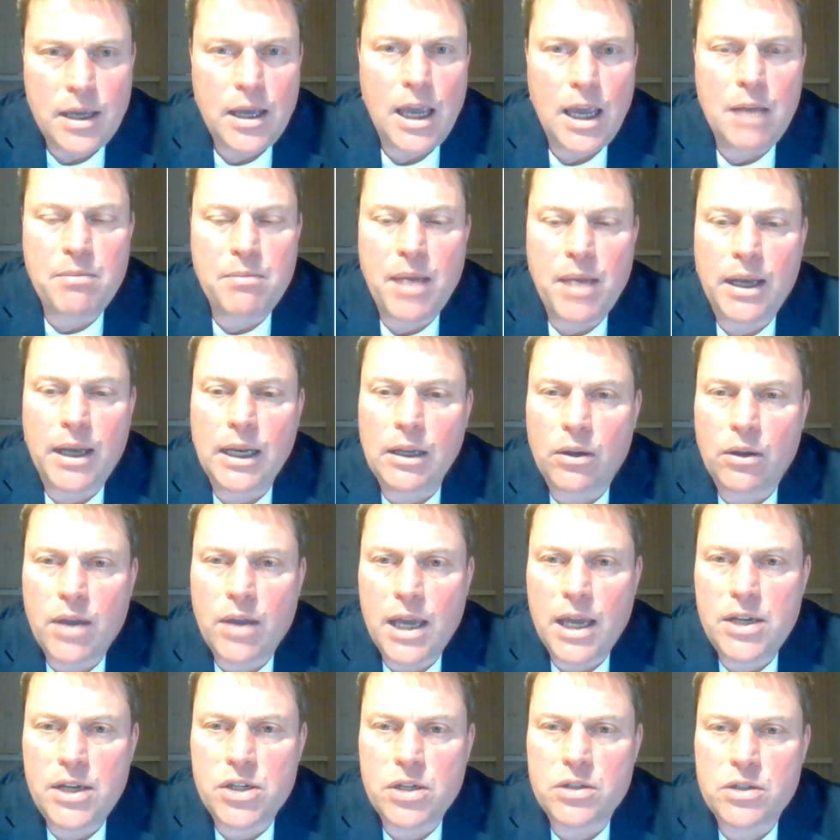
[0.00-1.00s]
in many
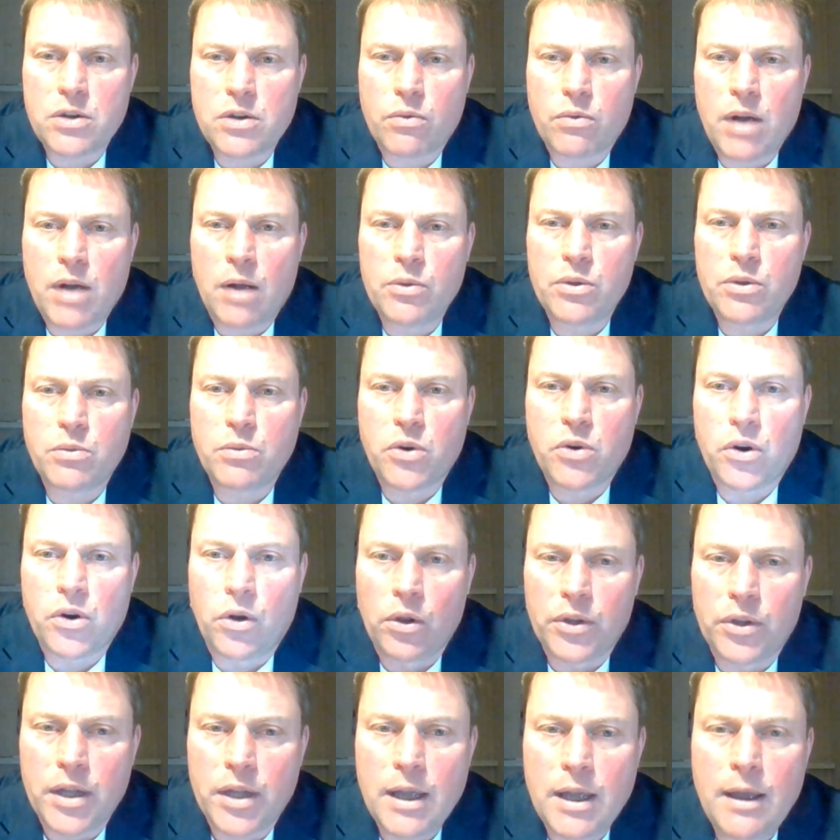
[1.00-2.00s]
locations around the
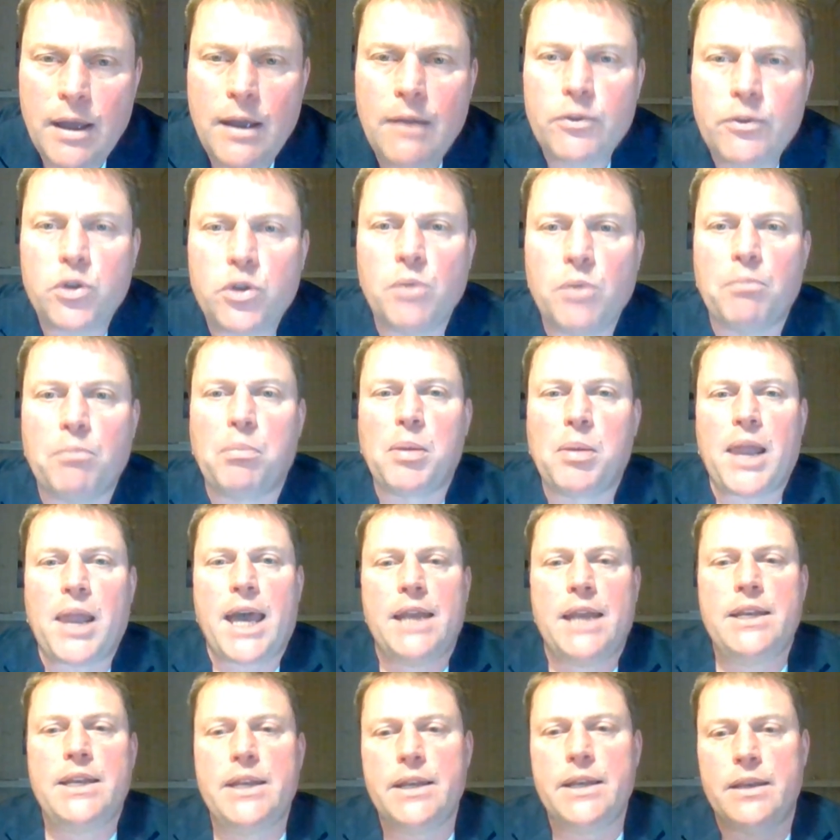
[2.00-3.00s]
world to
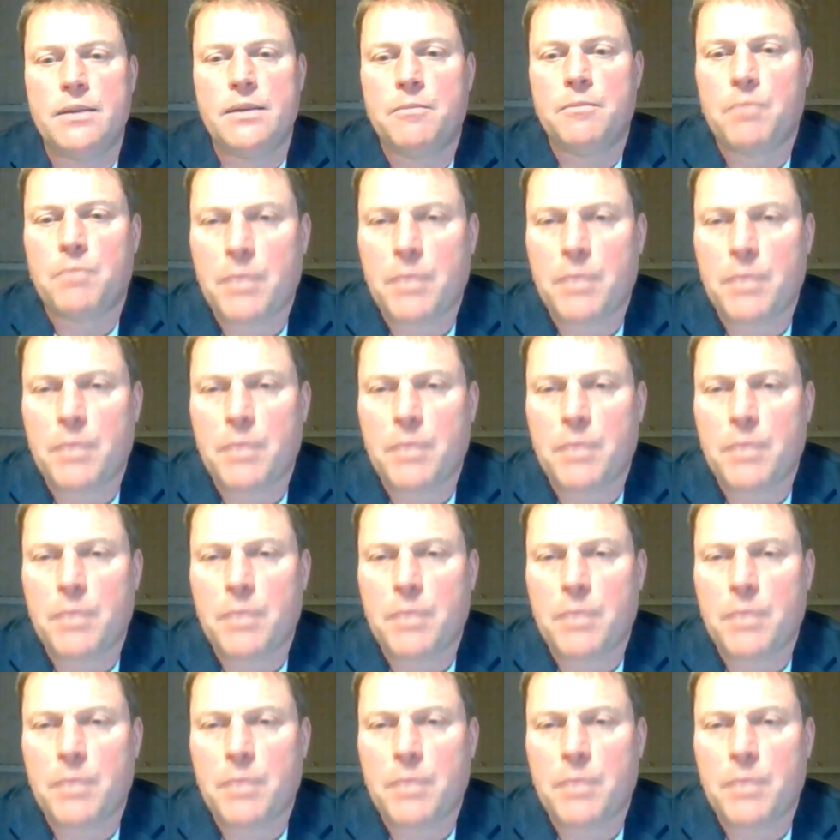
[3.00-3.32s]
blend